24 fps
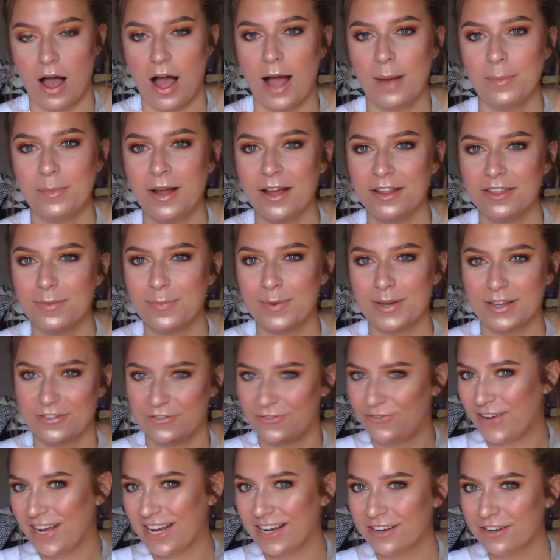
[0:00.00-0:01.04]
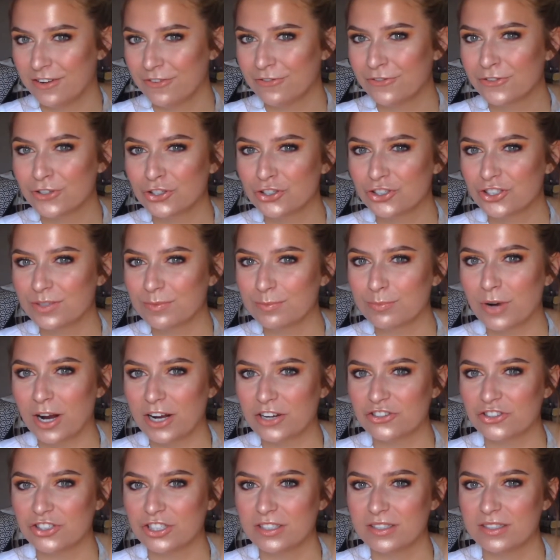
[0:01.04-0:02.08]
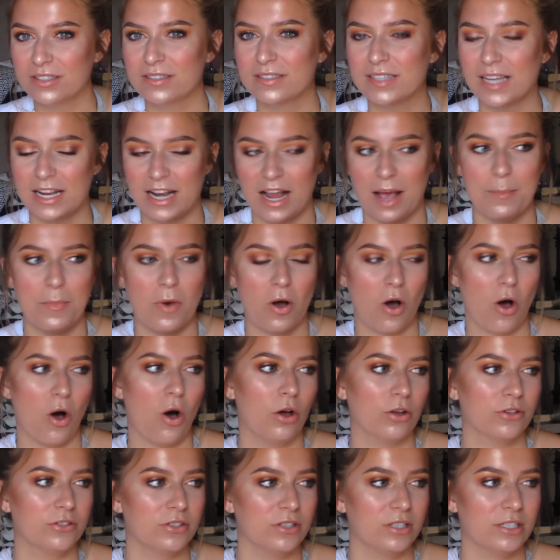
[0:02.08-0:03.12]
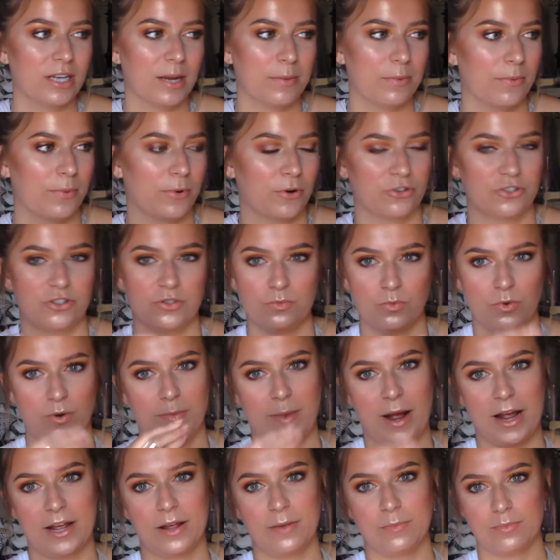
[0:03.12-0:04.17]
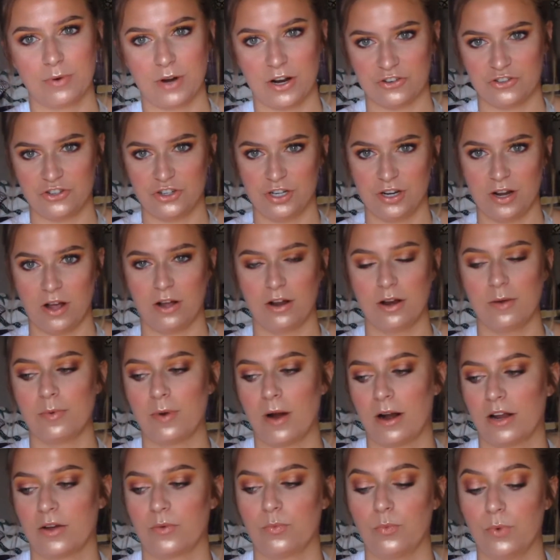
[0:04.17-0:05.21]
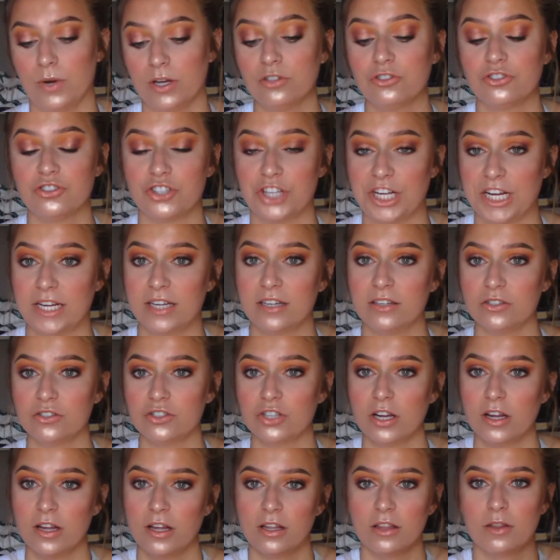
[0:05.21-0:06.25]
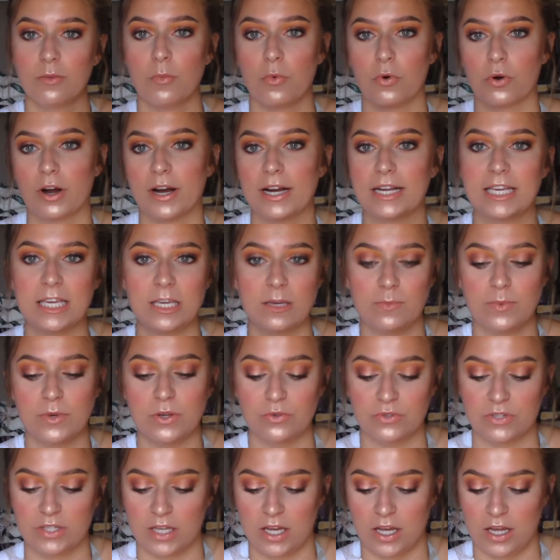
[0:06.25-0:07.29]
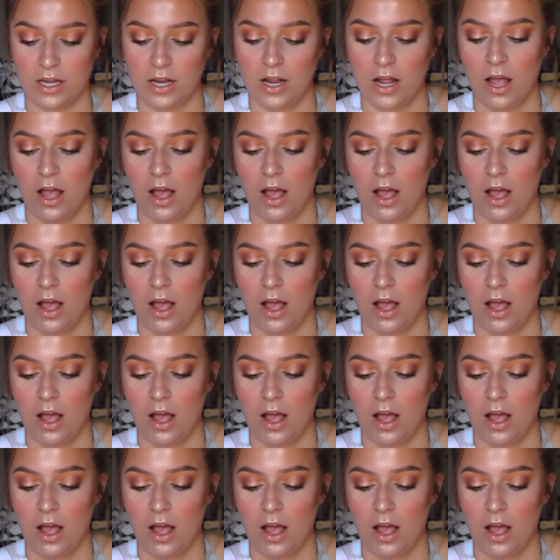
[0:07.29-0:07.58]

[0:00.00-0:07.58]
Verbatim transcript: I'm not the biggest fan of first impressions, and I'm also the type of person where my impression on a product will change the more I keep using it.